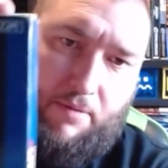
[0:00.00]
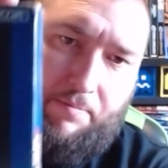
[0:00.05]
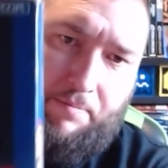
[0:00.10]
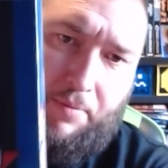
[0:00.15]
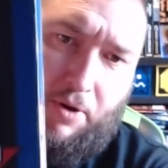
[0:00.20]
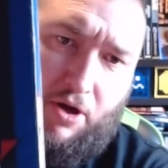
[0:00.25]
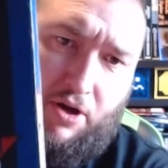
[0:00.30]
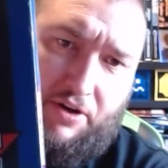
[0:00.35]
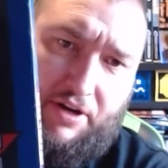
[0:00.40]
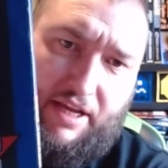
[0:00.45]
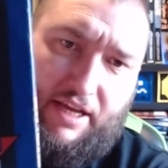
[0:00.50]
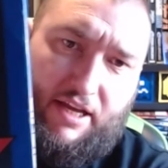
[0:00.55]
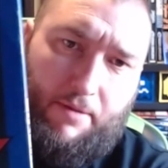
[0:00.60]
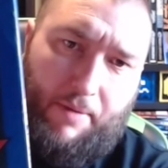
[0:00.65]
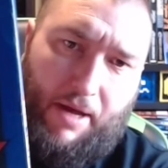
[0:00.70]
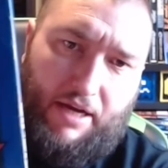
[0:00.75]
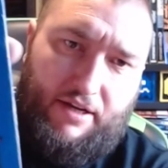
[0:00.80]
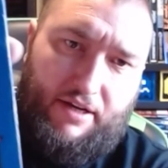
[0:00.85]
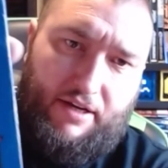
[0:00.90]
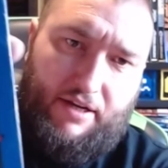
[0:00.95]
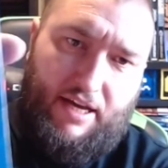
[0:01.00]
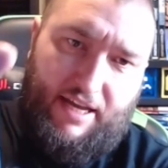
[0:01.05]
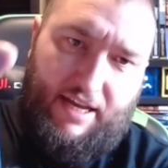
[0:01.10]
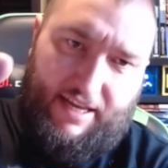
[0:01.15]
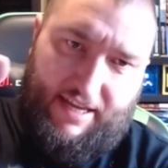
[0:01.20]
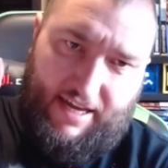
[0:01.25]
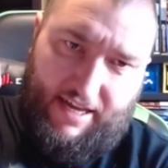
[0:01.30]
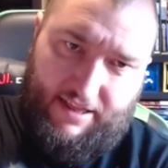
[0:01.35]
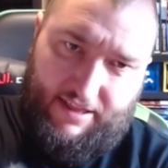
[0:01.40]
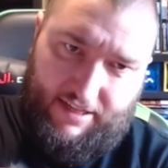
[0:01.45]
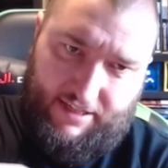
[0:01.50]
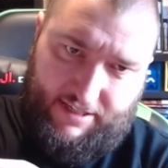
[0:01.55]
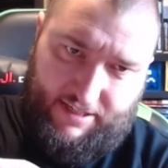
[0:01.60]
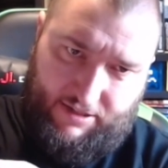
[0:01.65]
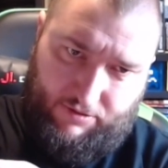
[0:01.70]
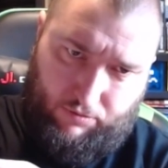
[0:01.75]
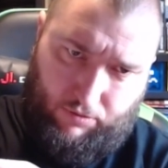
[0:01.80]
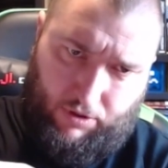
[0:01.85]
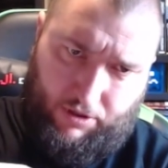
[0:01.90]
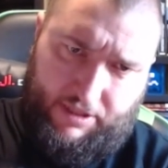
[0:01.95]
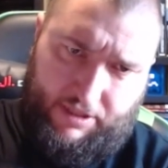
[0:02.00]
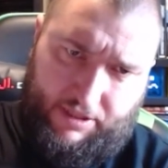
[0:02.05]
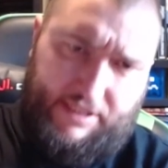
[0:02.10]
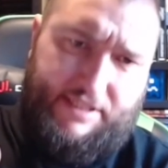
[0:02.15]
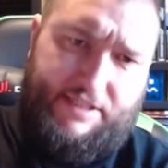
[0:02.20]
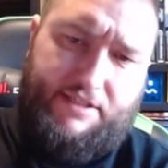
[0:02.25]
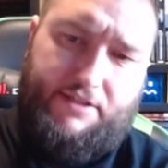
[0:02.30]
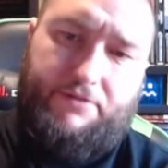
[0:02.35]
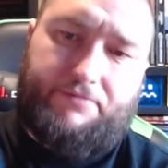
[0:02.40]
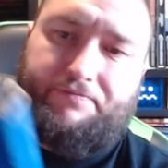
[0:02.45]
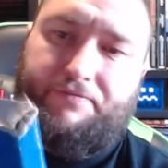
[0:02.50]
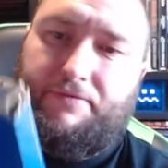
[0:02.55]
Bionic Commando, again, this is one that's